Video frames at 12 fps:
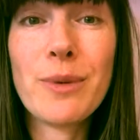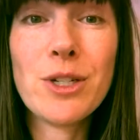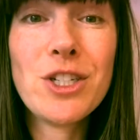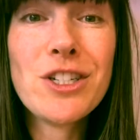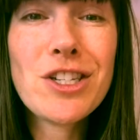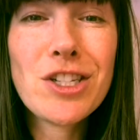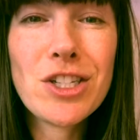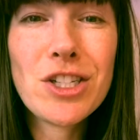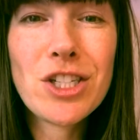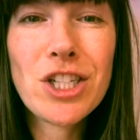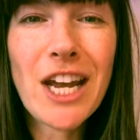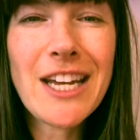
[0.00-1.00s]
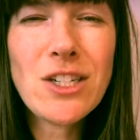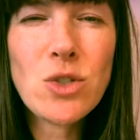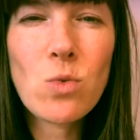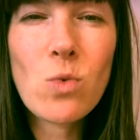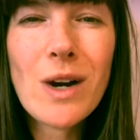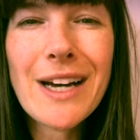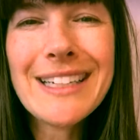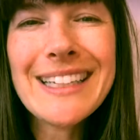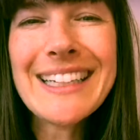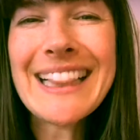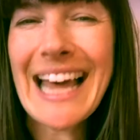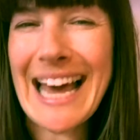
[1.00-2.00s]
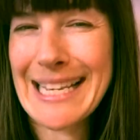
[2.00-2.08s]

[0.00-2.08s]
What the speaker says: but just change one little